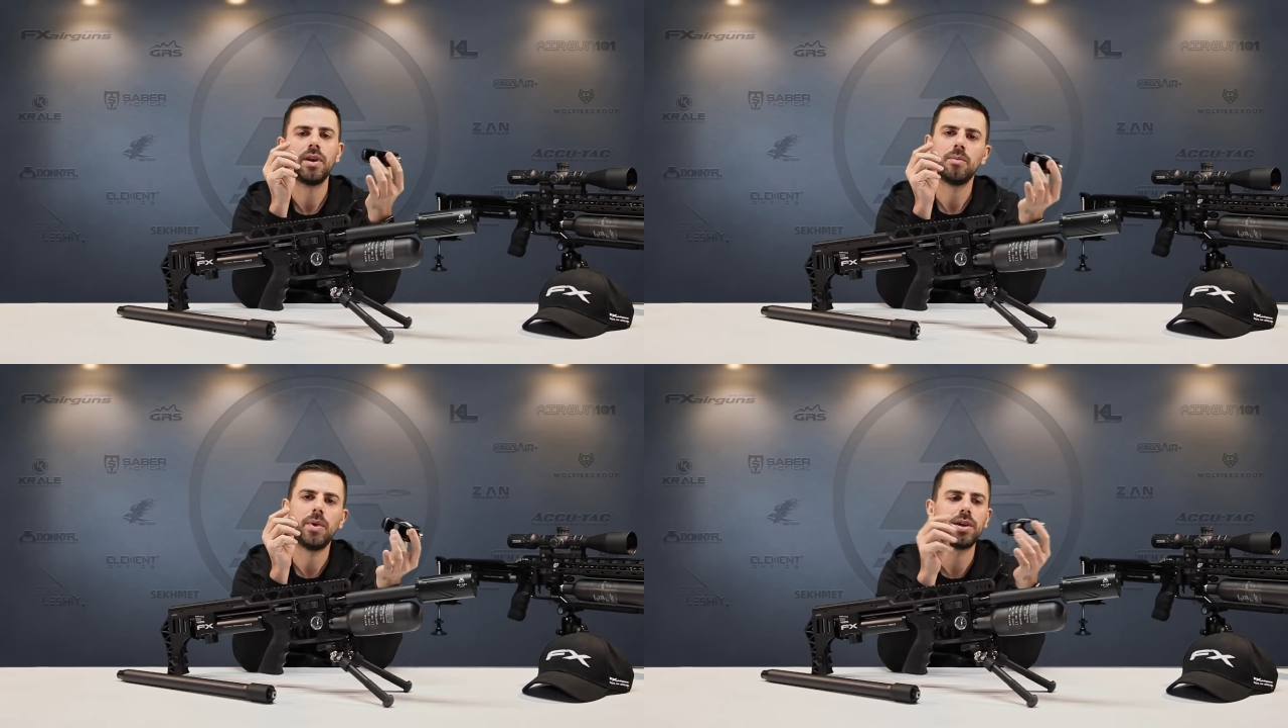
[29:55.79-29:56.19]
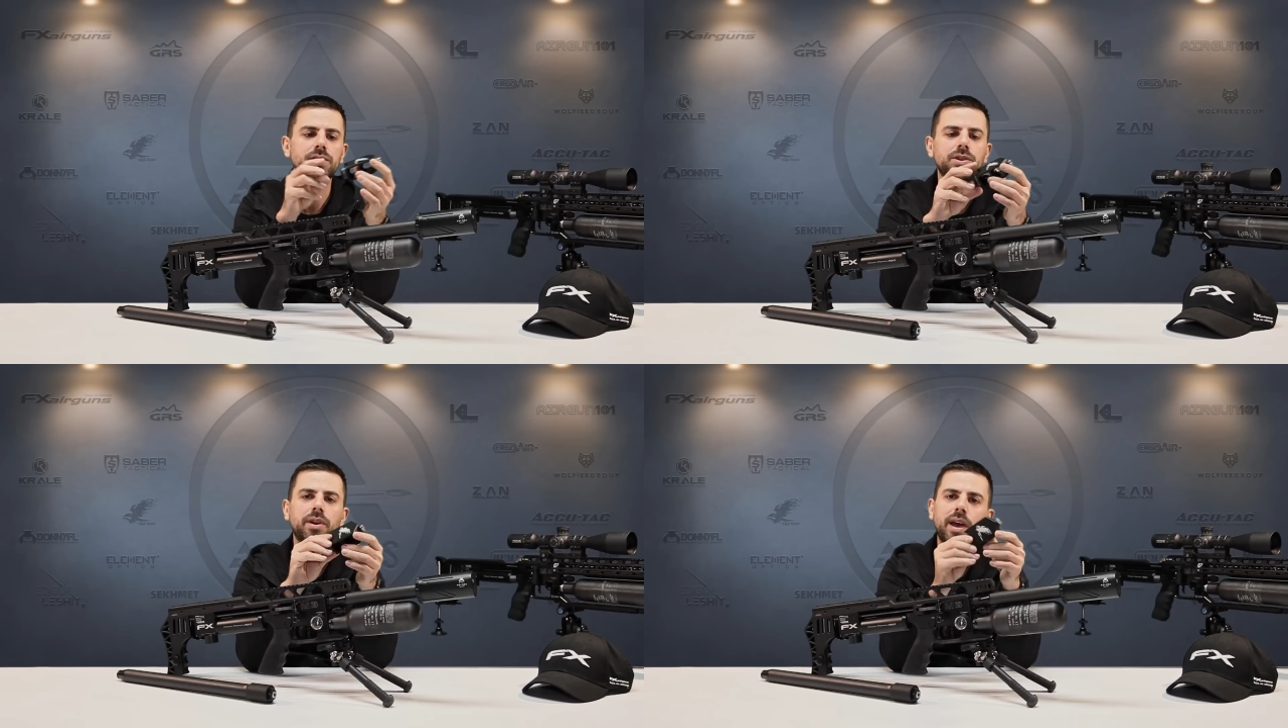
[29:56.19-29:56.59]
making
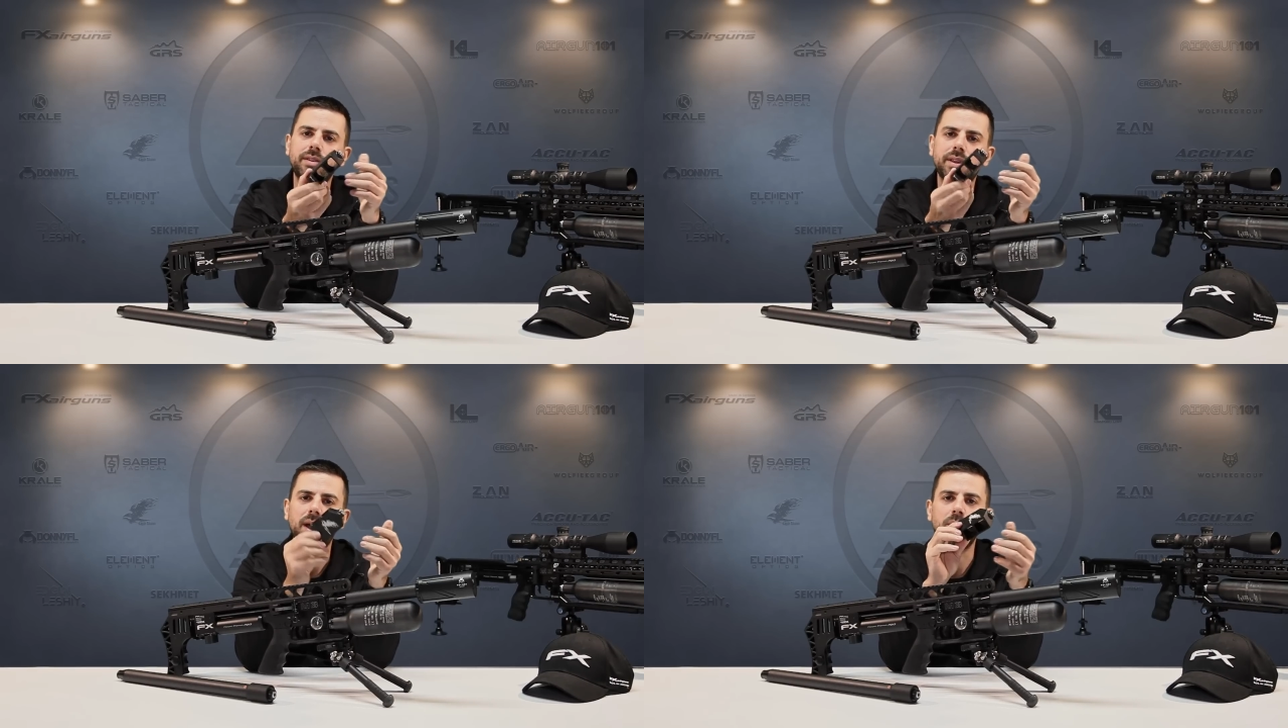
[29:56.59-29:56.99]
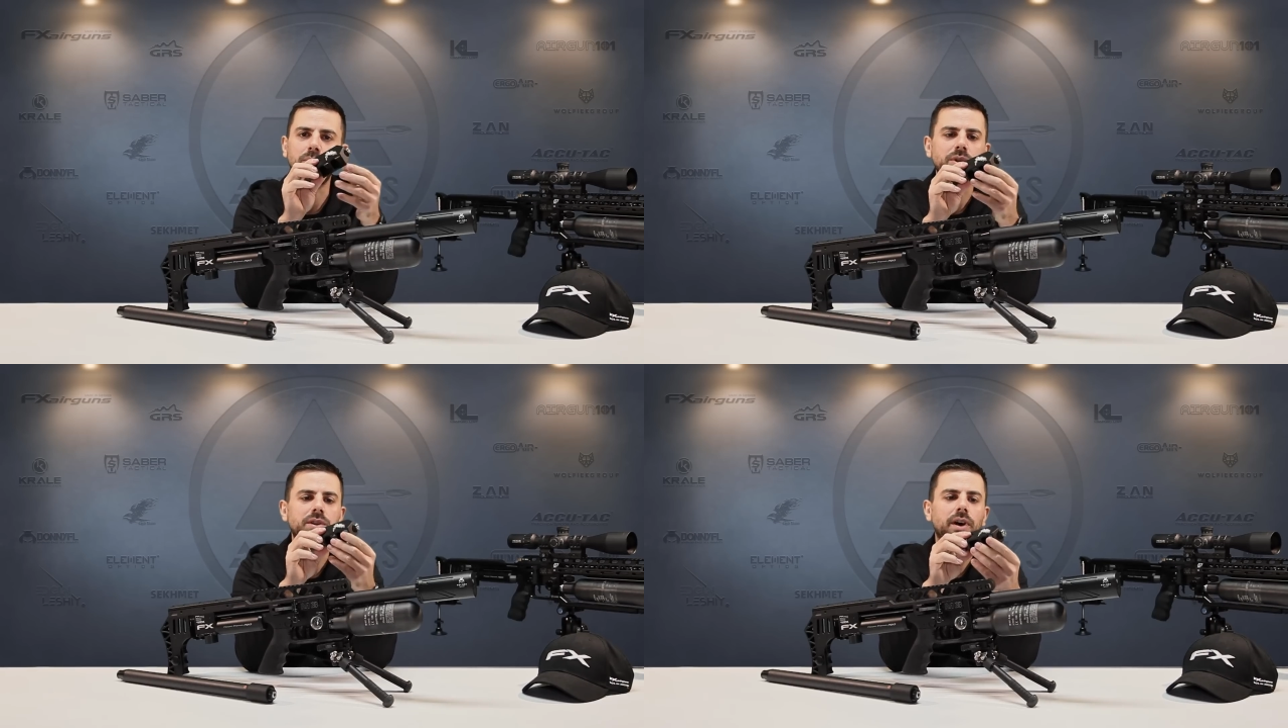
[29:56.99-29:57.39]
sure every time you
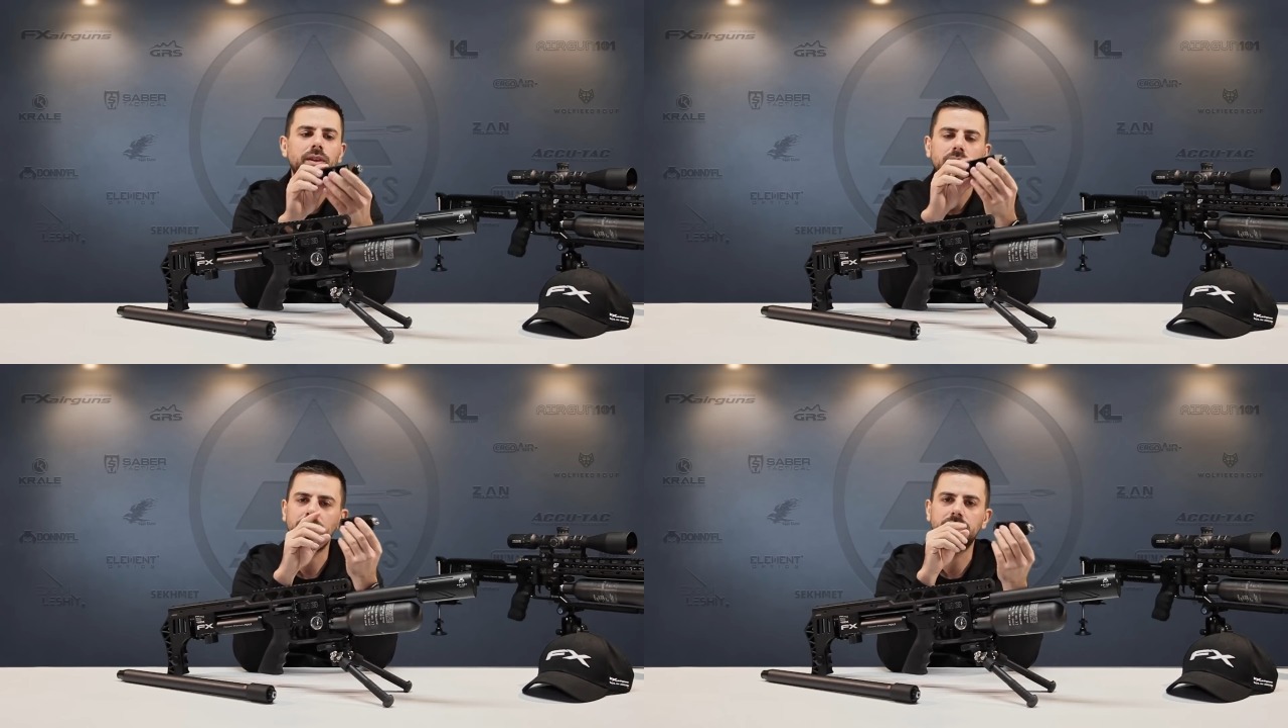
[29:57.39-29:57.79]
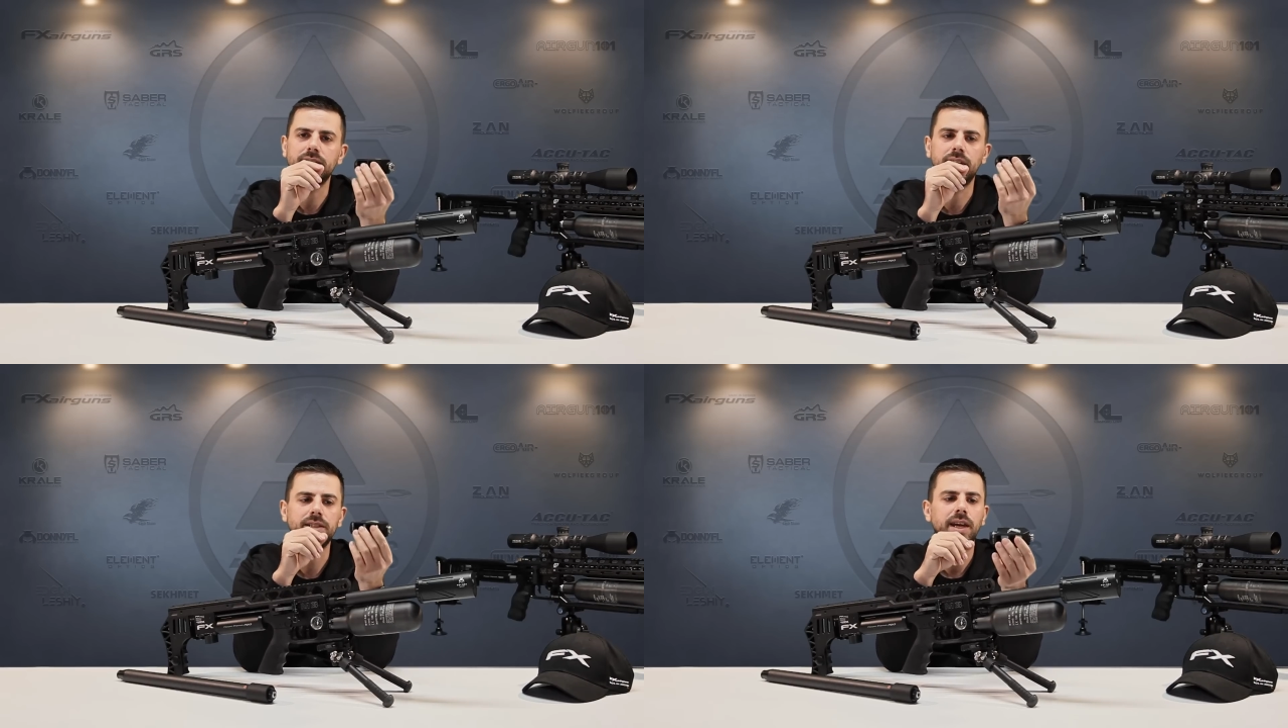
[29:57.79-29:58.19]
put it on, it's
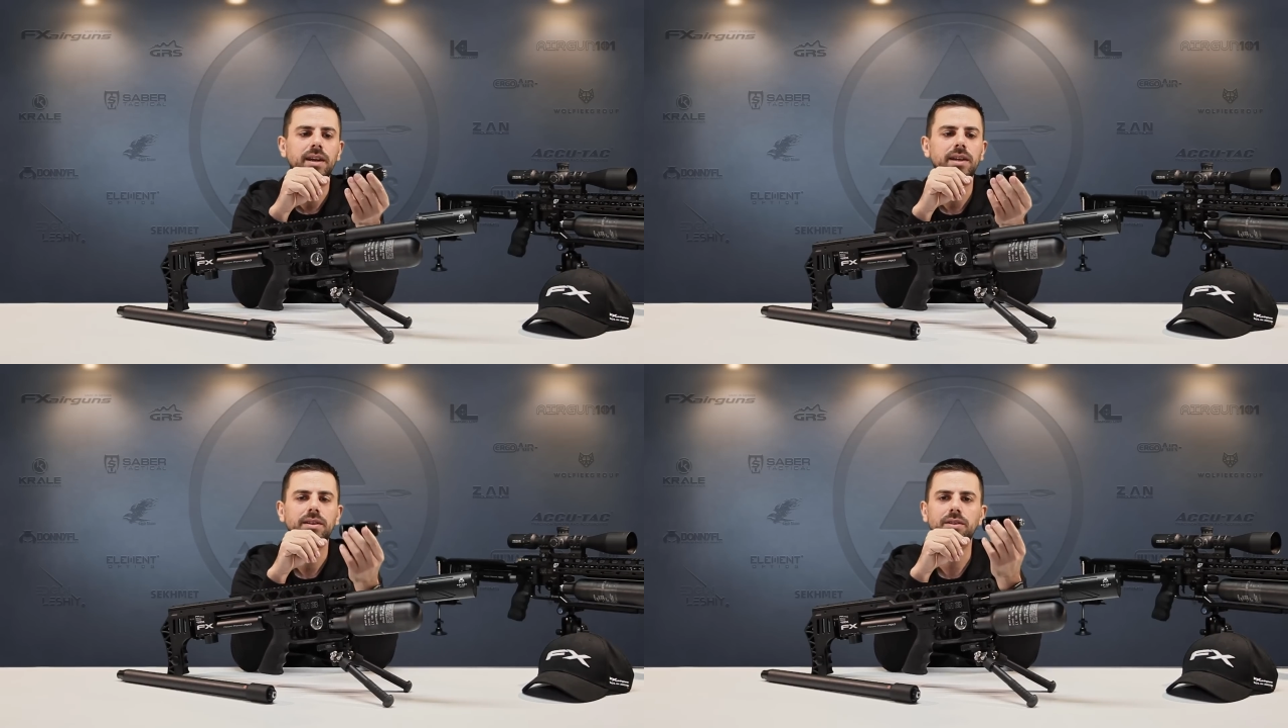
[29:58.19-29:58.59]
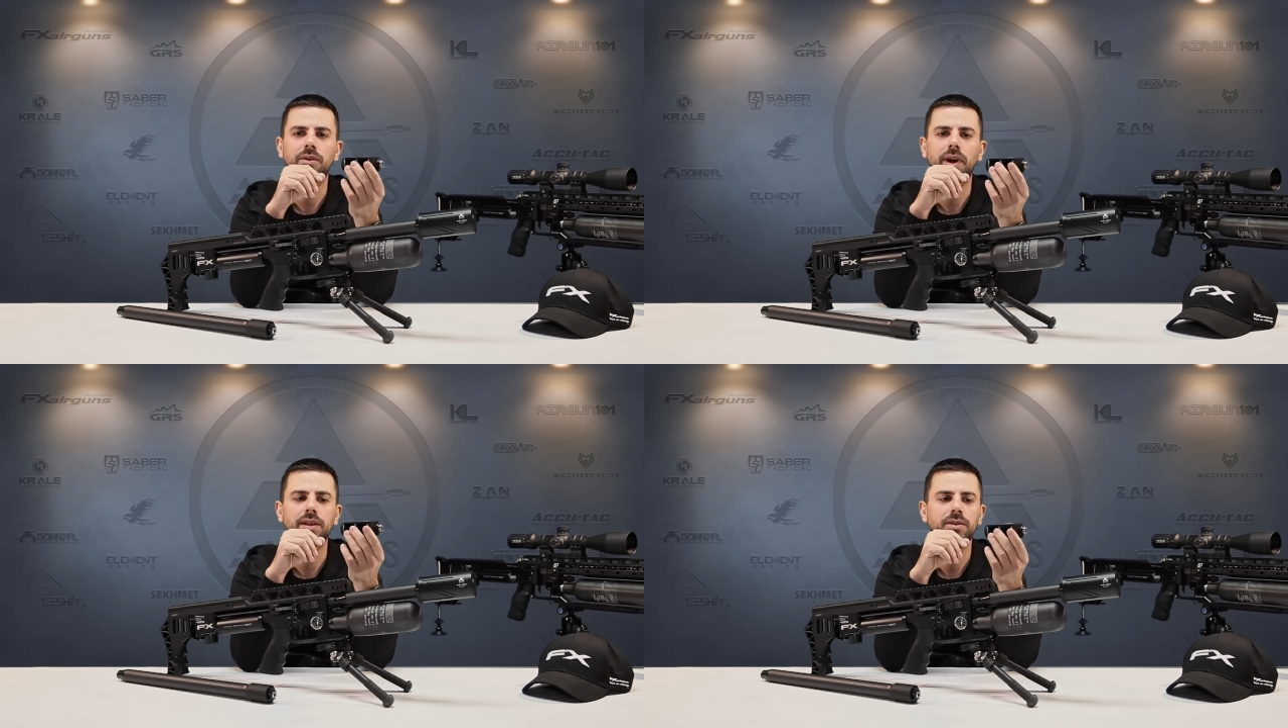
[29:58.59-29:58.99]
in exactly the
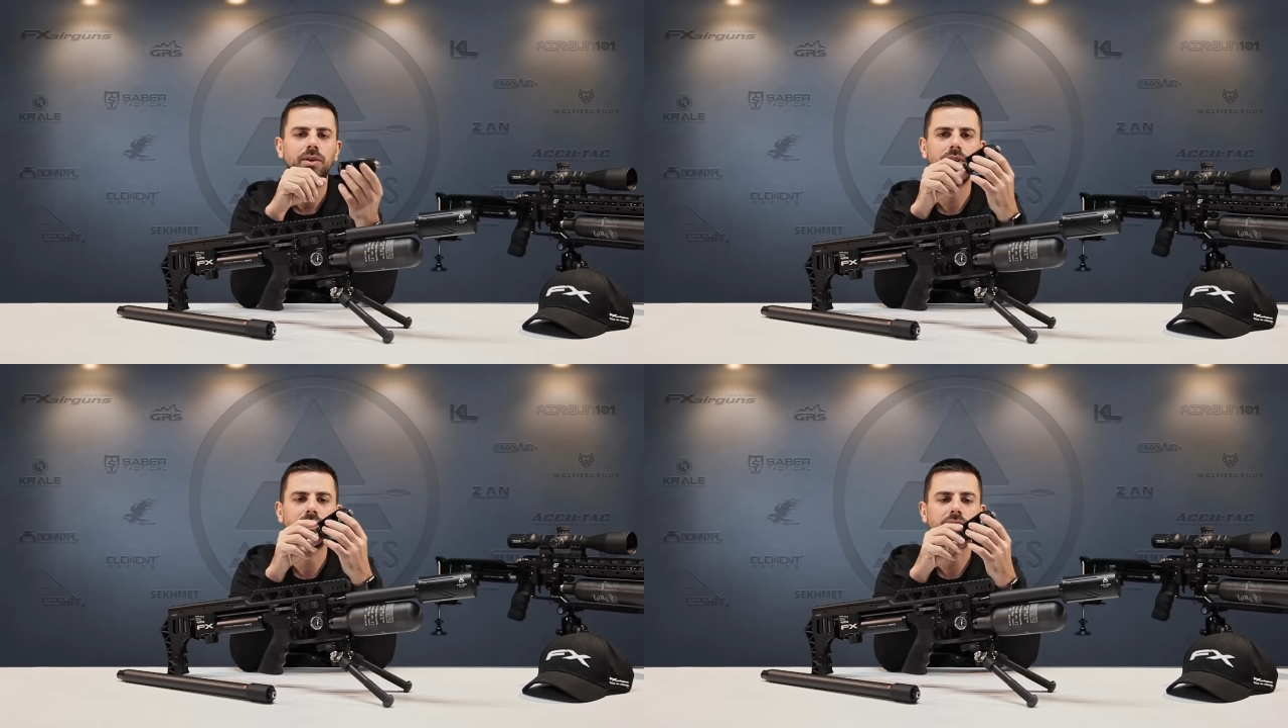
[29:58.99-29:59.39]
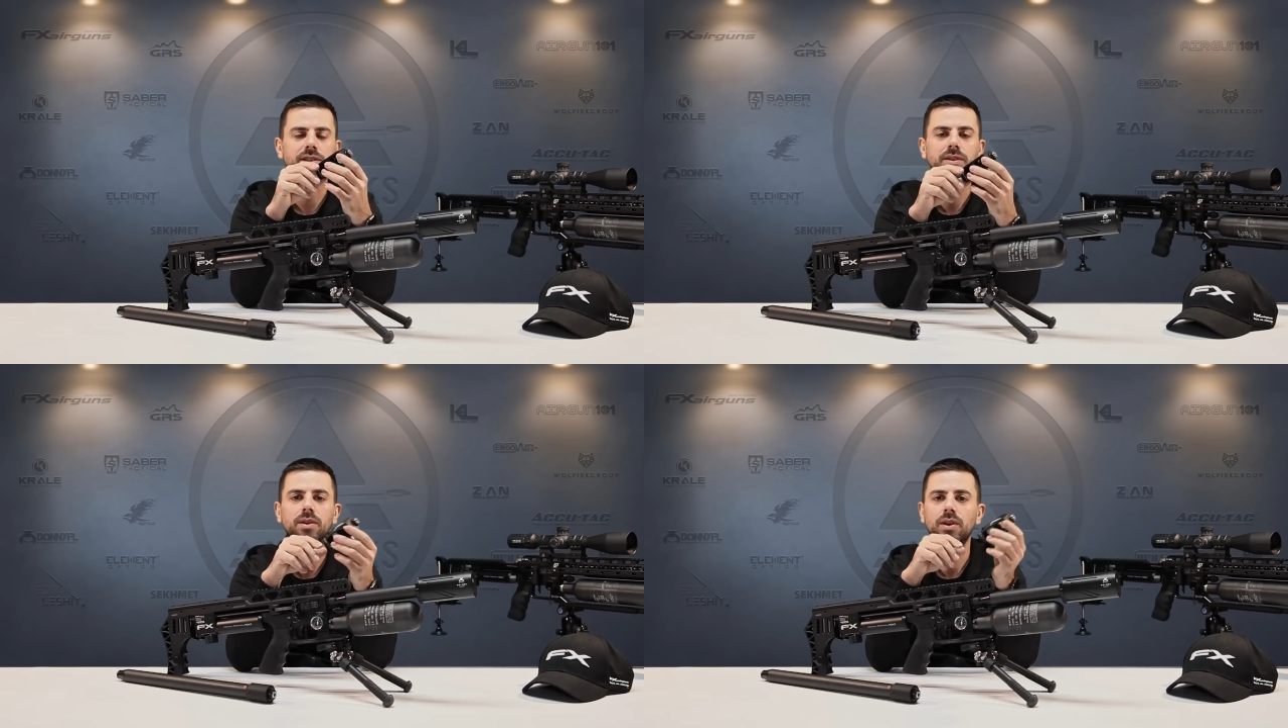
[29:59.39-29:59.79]
right
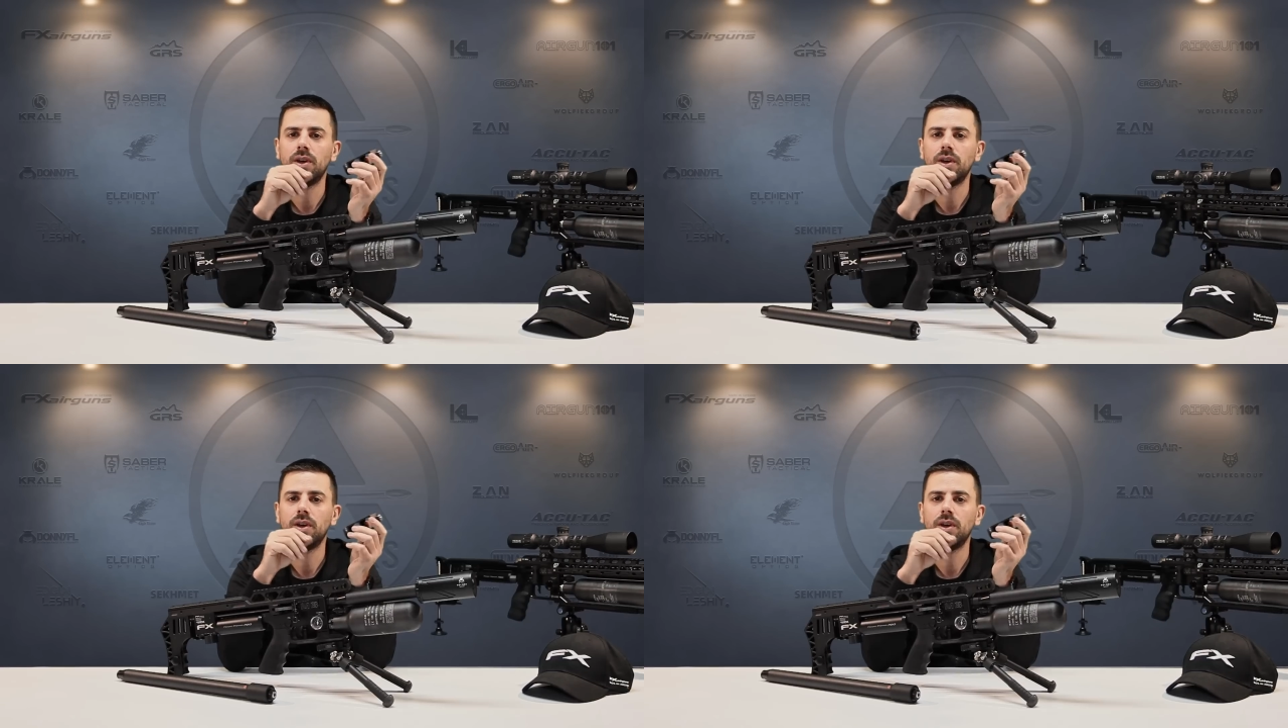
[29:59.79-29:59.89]
orientation.